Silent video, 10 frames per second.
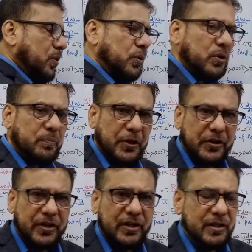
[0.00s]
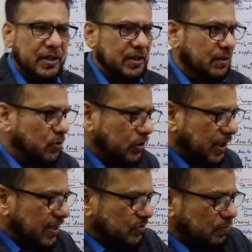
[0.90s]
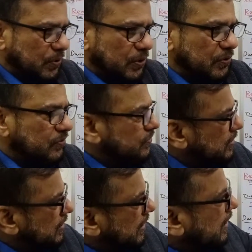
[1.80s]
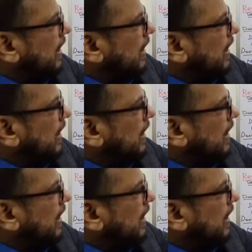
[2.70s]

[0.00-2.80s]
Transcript: load period, the motor has to produce a